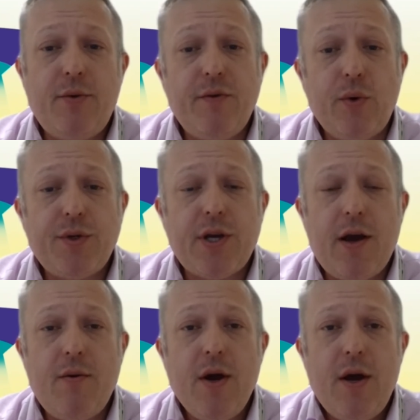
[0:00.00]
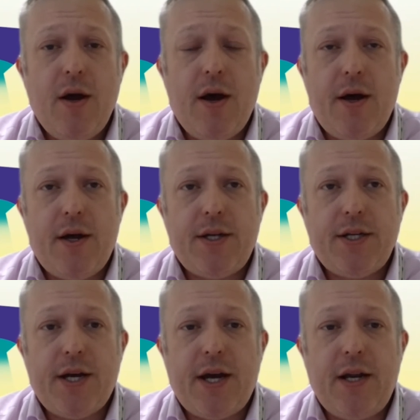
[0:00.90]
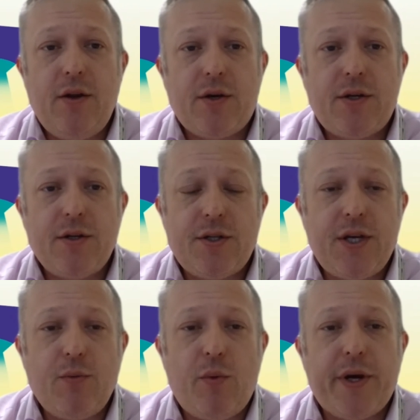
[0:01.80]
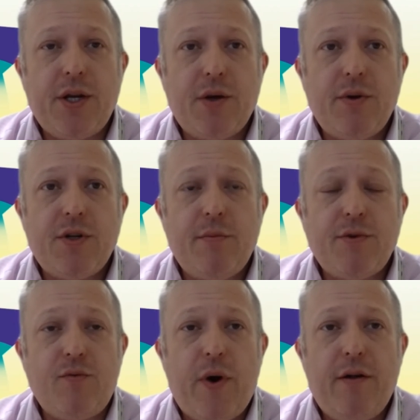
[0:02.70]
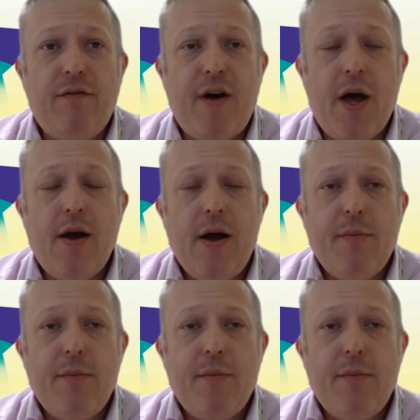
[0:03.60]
We've also today looked to see what we can do in terms of welfare,